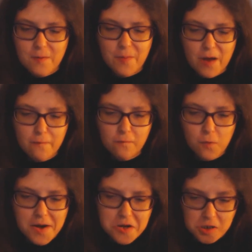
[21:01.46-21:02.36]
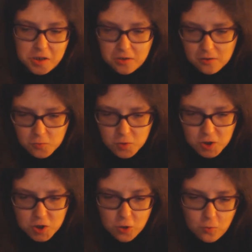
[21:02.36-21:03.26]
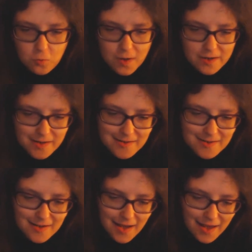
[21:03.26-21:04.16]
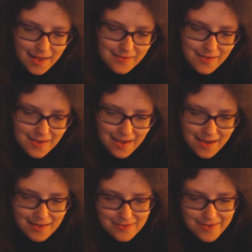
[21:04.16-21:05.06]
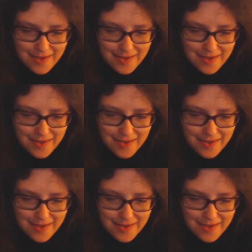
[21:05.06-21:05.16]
we're both winners, we're dual winners, and they get